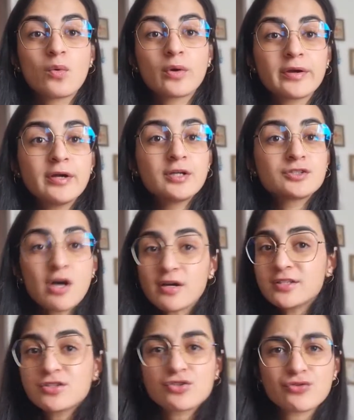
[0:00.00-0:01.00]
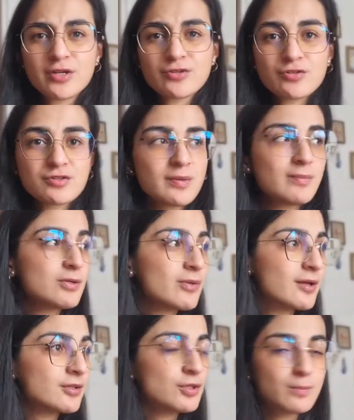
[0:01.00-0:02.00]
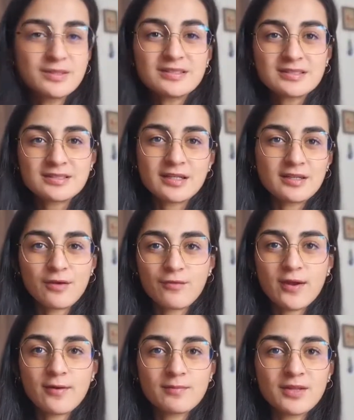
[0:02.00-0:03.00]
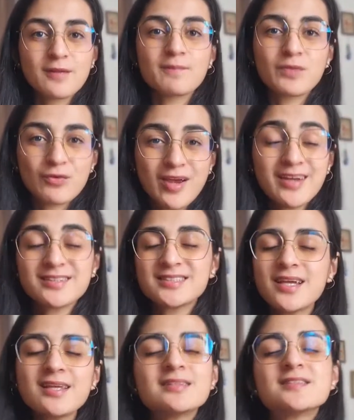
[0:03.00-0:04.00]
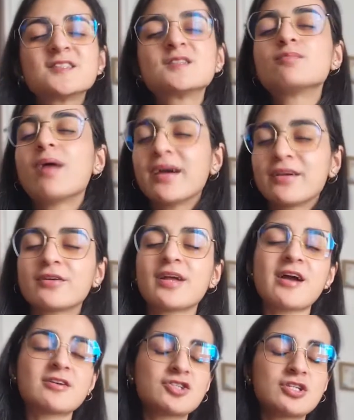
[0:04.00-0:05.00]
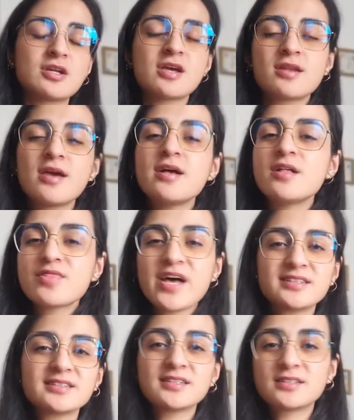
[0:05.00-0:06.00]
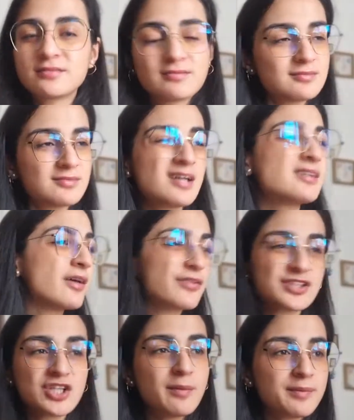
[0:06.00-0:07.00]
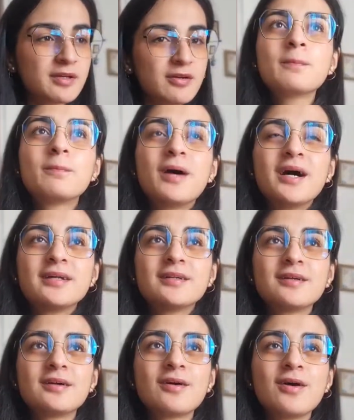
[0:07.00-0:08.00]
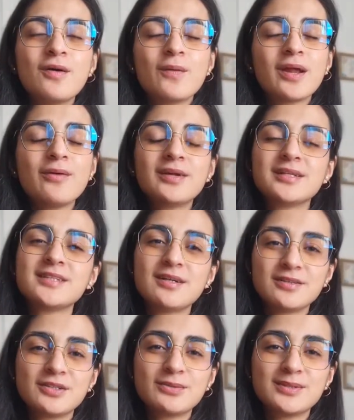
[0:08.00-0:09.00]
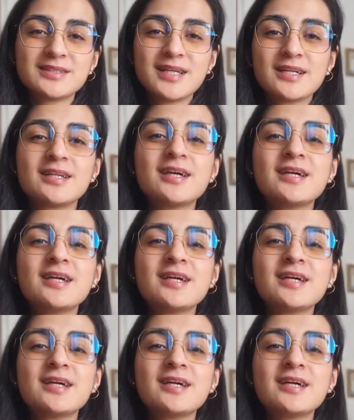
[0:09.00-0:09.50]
or talking to strangers. Maybe you get a new business idea randomly, right? Take inspired action. And that's like another topic. But what I want to tell you is that